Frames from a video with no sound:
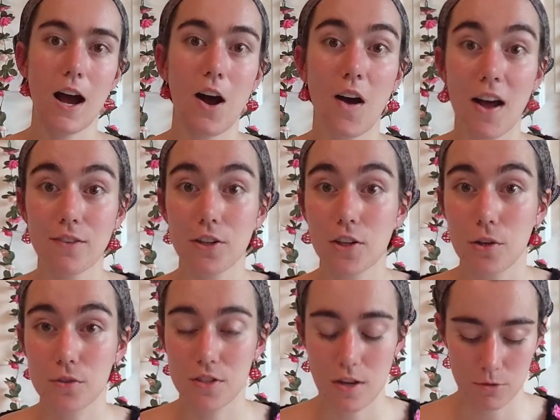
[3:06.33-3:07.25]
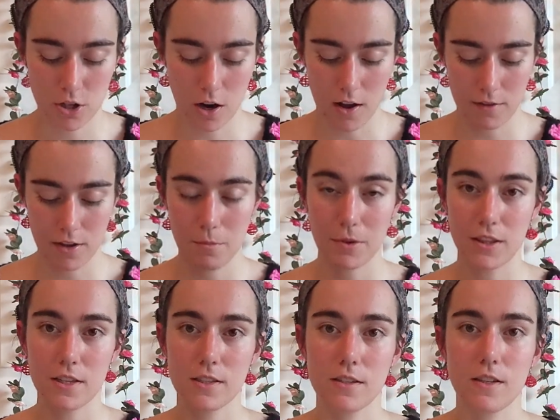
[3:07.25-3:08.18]
I'll have a close-up shot of it, but
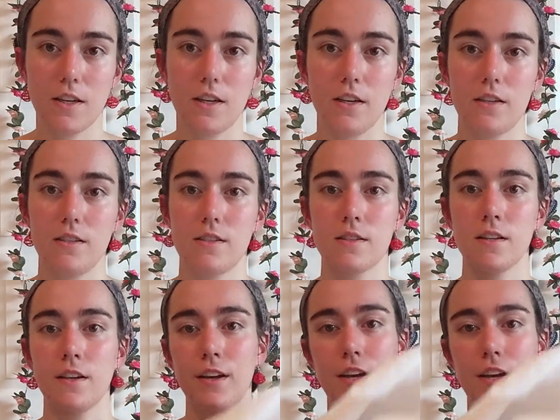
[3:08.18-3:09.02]
this is